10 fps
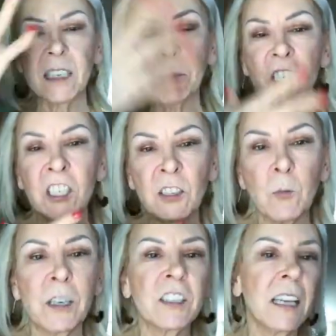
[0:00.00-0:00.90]
especially
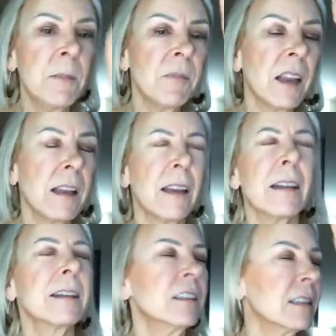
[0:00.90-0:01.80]
in the wintertime,
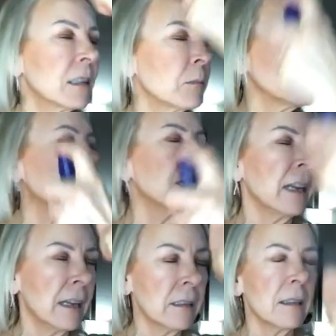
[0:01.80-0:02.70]
and I could just spritz it
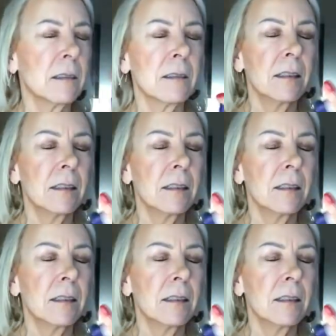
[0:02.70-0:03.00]
again,